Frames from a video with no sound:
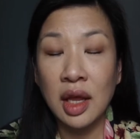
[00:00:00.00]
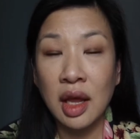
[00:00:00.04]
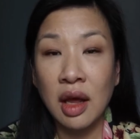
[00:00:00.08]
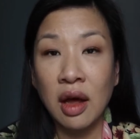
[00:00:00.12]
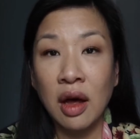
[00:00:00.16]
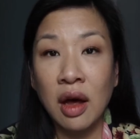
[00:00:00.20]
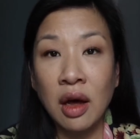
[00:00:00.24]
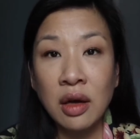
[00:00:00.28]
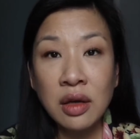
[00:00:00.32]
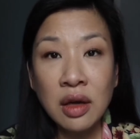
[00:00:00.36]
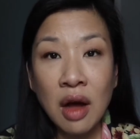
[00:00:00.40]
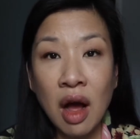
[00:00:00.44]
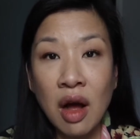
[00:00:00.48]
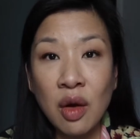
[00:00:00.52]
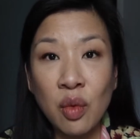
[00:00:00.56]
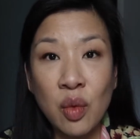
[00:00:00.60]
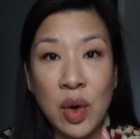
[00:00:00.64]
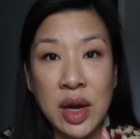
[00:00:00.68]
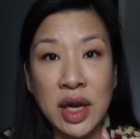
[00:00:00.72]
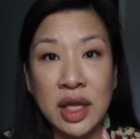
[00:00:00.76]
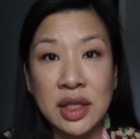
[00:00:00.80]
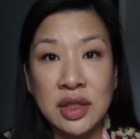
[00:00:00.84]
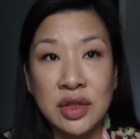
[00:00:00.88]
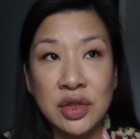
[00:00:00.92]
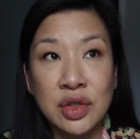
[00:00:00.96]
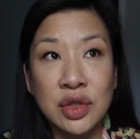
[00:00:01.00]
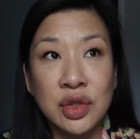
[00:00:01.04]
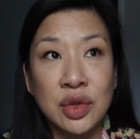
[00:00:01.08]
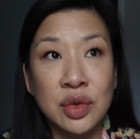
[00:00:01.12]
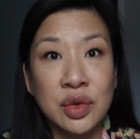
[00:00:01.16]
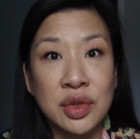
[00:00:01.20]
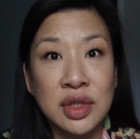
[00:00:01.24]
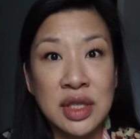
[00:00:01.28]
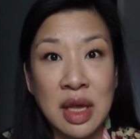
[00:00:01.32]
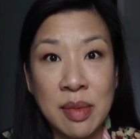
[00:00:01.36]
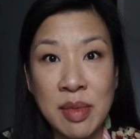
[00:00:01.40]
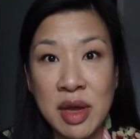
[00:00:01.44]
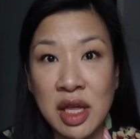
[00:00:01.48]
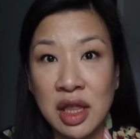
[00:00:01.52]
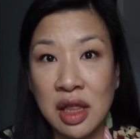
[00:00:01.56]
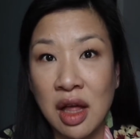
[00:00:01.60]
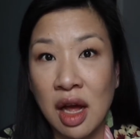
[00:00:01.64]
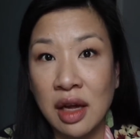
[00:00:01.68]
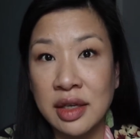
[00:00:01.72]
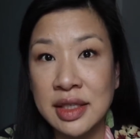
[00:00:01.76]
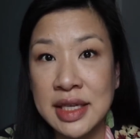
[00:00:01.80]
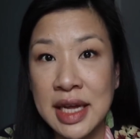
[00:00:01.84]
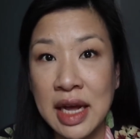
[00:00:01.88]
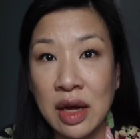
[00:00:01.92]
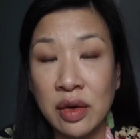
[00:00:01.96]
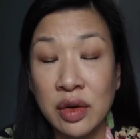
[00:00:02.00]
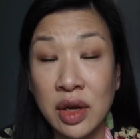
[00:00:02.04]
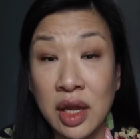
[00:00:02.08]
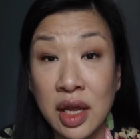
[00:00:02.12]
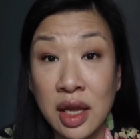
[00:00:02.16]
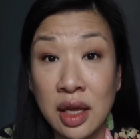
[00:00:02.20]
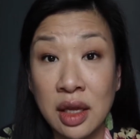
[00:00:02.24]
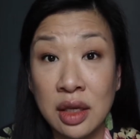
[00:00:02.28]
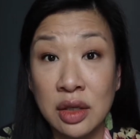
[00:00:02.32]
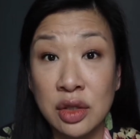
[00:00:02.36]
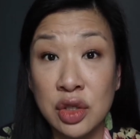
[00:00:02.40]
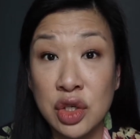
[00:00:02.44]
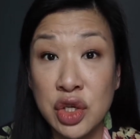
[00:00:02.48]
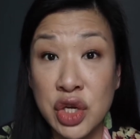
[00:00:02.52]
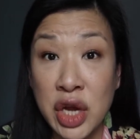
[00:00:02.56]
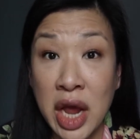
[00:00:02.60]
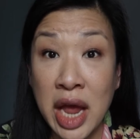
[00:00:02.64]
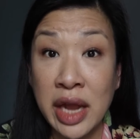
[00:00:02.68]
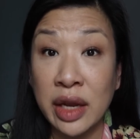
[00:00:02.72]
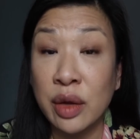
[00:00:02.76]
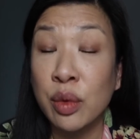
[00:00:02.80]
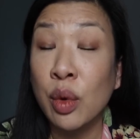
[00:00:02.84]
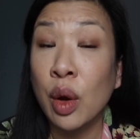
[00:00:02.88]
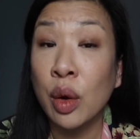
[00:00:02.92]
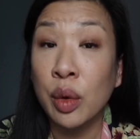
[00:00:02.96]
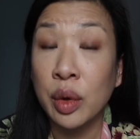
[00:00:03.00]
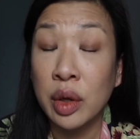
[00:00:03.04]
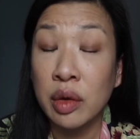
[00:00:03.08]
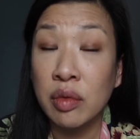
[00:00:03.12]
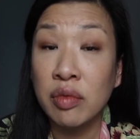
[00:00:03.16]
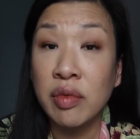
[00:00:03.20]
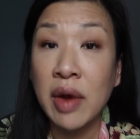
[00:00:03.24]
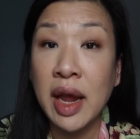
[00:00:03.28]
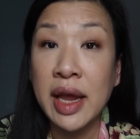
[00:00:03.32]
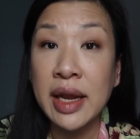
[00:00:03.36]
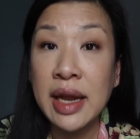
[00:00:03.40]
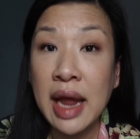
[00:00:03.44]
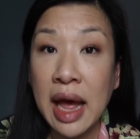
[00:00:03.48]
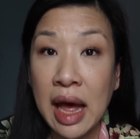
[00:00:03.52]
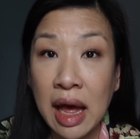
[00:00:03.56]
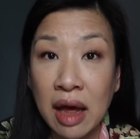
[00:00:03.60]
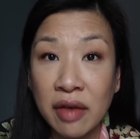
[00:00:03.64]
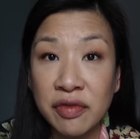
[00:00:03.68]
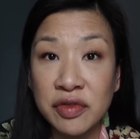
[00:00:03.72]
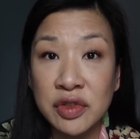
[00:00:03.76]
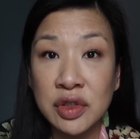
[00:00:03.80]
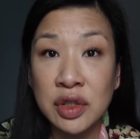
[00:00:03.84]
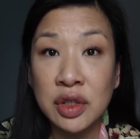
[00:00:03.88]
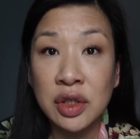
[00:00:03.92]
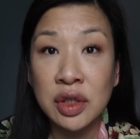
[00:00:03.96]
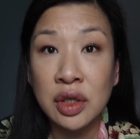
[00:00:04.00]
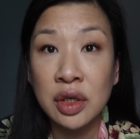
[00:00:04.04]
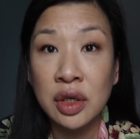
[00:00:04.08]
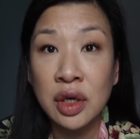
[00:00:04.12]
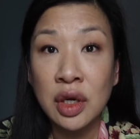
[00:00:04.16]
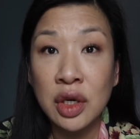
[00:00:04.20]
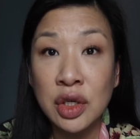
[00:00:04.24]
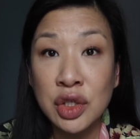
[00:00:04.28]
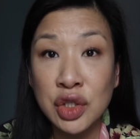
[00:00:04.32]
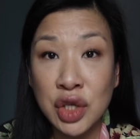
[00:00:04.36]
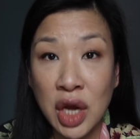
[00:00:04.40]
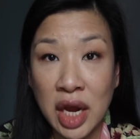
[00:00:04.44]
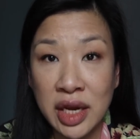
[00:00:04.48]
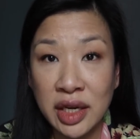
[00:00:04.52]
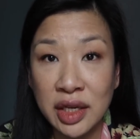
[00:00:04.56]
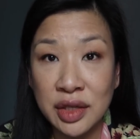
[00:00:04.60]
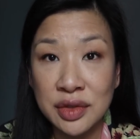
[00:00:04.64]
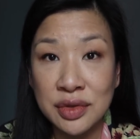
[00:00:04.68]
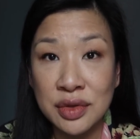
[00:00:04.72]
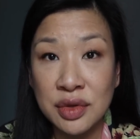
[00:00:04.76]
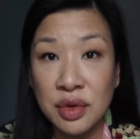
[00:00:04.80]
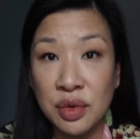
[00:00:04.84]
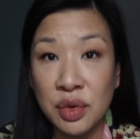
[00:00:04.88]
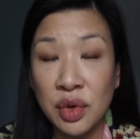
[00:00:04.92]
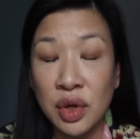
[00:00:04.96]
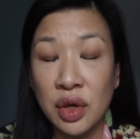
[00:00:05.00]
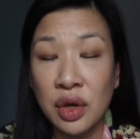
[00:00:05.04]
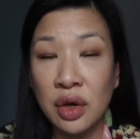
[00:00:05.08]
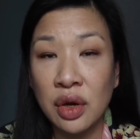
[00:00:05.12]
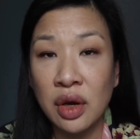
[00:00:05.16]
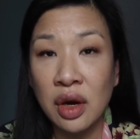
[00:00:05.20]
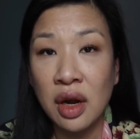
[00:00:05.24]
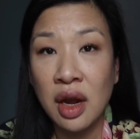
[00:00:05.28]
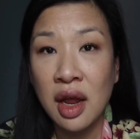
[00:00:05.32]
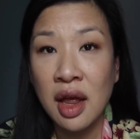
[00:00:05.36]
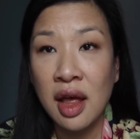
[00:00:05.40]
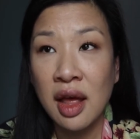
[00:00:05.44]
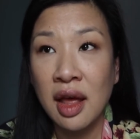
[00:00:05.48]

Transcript: Hong Kong went into semi-lockdown in January, right after Chinese New Year.